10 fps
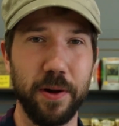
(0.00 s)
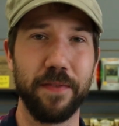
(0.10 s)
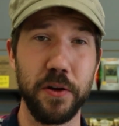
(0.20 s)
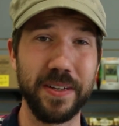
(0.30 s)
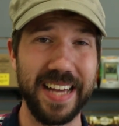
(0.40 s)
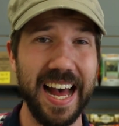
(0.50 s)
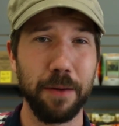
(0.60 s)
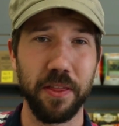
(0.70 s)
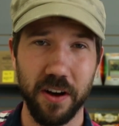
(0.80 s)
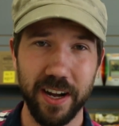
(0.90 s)
Whenever you
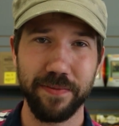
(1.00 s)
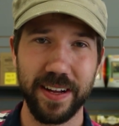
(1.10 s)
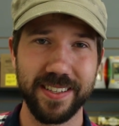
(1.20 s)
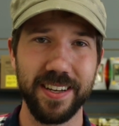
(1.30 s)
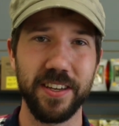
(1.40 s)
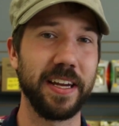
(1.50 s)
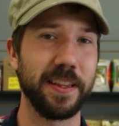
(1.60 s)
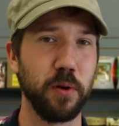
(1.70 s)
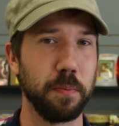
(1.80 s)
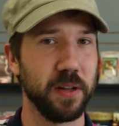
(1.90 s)
attack with Anafenza, you
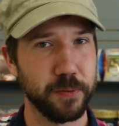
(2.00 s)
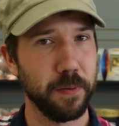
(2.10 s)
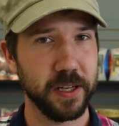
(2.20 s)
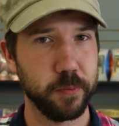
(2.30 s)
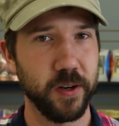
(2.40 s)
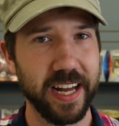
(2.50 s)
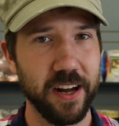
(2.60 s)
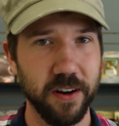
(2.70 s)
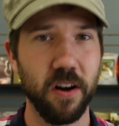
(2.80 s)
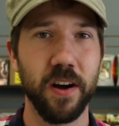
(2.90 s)
get to put a +1/+1
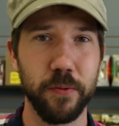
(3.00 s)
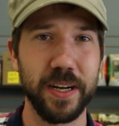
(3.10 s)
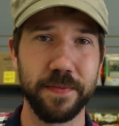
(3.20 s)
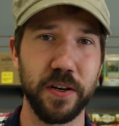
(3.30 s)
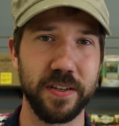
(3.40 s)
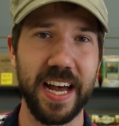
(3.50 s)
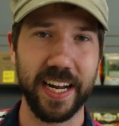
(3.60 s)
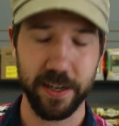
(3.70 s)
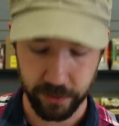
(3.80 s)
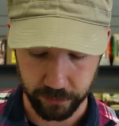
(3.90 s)
counter on the rest of your
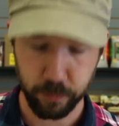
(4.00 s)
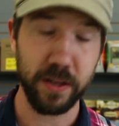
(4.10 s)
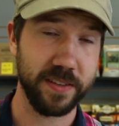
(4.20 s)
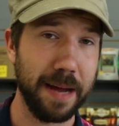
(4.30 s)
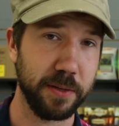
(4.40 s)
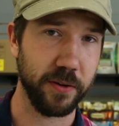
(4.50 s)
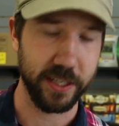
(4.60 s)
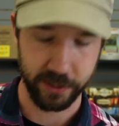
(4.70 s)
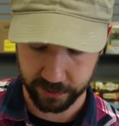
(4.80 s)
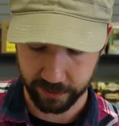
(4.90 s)
attacking dudes. Well-tapped
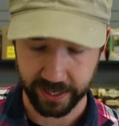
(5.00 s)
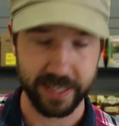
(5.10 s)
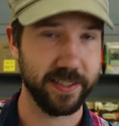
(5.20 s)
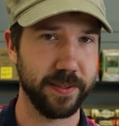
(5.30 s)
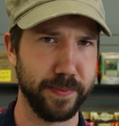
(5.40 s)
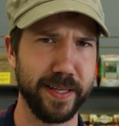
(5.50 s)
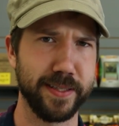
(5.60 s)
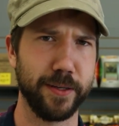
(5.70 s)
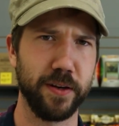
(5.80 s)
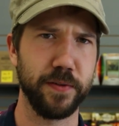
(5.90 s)
creatures, so I guess it's
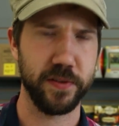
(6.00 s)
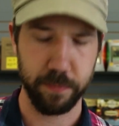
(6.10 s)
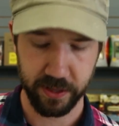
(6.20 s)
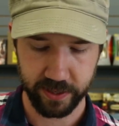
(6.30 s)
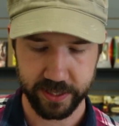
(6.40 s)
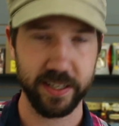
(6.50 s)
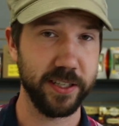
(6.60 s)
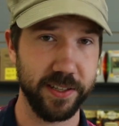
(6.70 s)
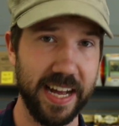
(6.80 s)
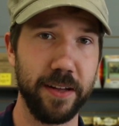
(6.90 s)
things that could have used abilities
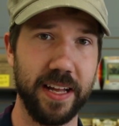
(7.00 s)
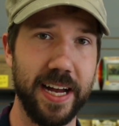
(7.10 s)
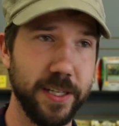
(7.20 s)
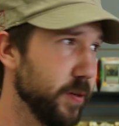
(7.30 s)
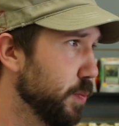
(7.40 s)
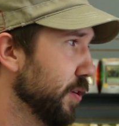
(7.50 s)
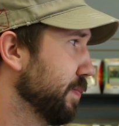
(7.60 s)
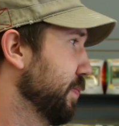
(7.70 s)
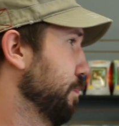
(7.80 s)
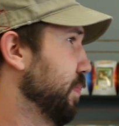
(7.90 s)
such as Outlast, which put
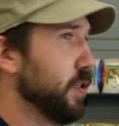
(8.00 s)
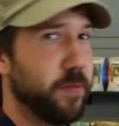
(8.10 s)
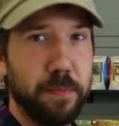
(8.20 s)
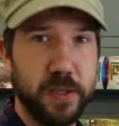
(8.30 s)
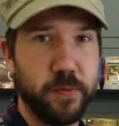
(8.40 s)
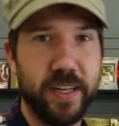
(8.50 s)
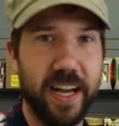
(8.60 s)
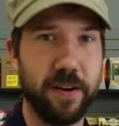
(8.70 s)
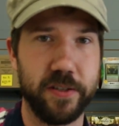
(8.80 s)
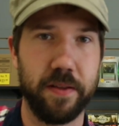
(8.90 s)
+1/+1
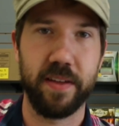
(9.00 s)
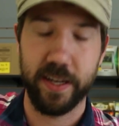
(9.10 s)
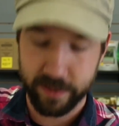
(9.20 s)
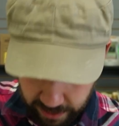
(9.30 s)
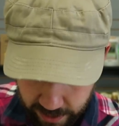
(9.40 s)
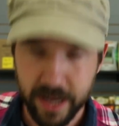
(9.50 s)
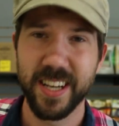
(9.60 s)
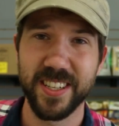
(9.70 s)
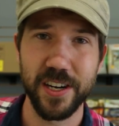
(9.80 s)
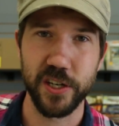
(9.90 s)
counters on things.
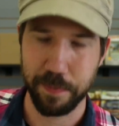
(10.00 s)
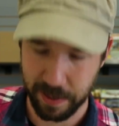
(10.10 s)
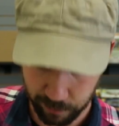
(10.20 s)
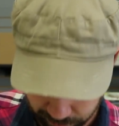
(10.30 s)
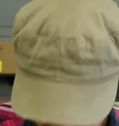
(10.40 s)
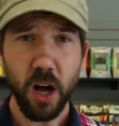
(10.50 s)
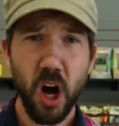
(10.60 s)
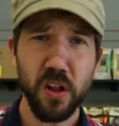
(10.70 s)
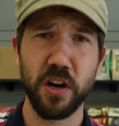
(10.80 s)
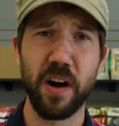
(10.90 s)
Synergy, people.
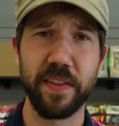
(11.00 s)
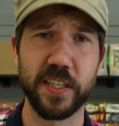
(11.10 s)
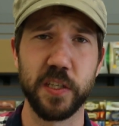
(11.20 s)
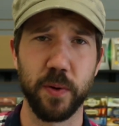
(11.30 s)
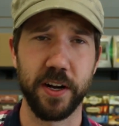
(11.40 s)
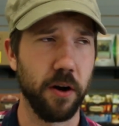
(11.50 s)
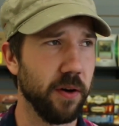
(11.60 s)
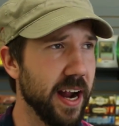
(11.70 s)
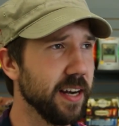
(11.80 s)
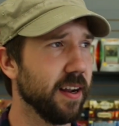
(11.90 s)
All in all, I think she's pretty
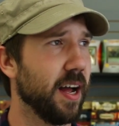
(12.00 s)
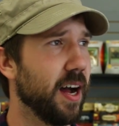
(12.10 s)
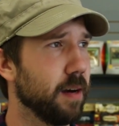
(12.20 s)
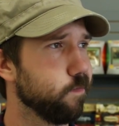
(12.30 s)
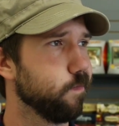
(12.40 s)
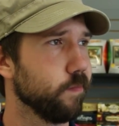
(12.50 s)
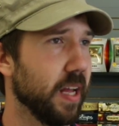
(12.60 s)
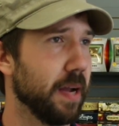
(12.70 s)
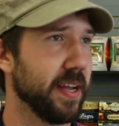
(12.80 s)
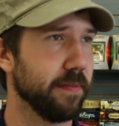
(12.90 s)
alright. I
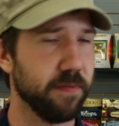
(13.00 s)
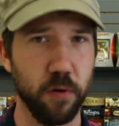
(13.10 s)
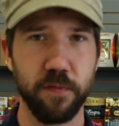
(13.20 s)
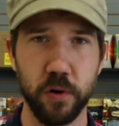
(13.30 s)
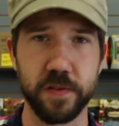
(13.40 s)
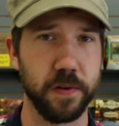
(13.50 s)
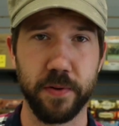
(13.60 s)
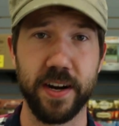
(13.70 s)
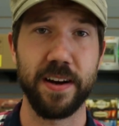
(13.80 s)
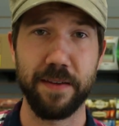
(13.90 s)
mean, 4/4s for
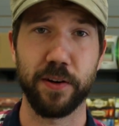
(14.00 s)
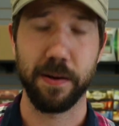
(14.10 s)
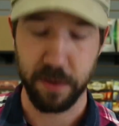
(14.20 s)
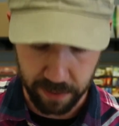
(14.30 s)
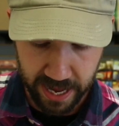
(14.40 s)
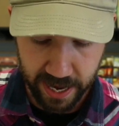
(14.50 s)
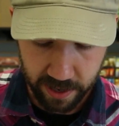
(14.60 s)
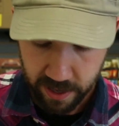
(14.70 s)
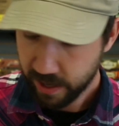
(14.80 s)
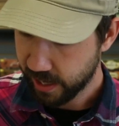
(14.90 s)
3 are never going to be
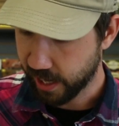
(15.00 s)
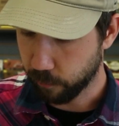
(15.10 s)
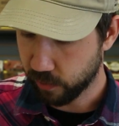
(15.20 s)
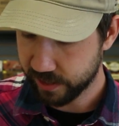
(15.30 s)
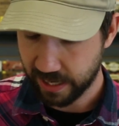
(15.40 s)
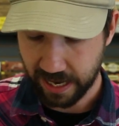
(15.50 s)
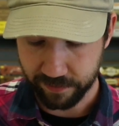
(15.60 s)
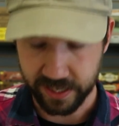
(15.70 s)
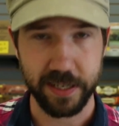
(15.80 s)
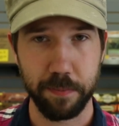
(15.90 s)
bad, and ones that
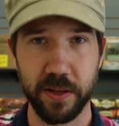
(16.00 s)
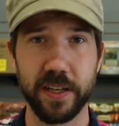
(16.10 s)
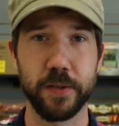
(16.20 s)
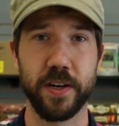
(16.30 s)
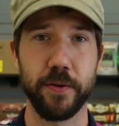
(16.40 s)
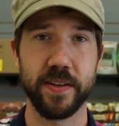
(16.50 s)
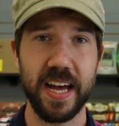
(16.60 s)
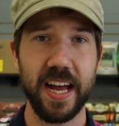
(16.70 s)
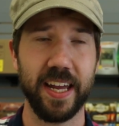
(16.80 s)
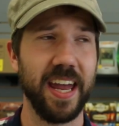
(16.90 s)
have decent abilities when you
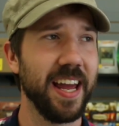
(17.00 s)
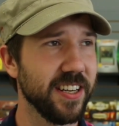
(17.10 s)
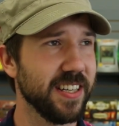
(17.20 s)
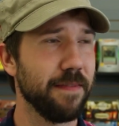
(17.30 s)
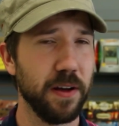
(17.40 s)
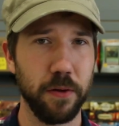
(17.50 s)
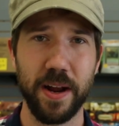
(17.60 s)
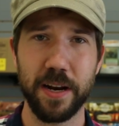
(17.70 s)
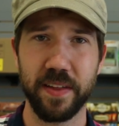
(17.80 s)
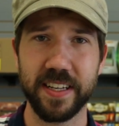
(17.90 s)
attack and just have other
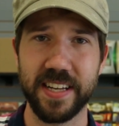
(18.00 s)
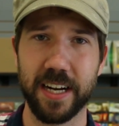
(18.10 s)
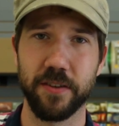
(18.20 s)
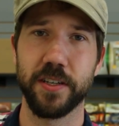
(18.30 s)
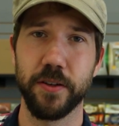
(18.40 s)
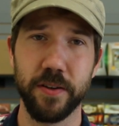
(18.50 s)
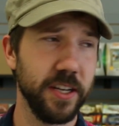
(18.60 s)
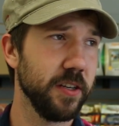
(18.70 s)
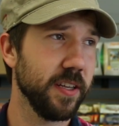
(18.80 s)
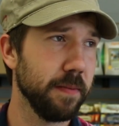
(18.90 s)
random things tacked onto it are
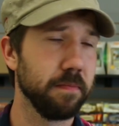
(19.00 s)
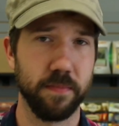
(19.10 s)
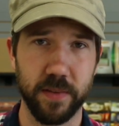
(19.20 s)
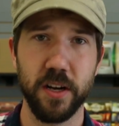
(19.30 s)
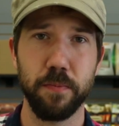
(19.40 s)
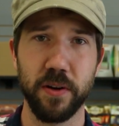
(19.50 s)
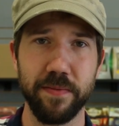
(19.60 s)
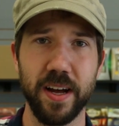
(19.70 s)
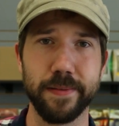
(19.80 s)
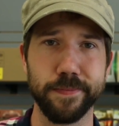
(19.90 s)
usually, you know, pretty
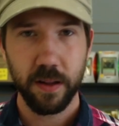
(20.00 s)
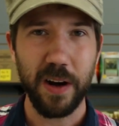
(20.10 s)
fun.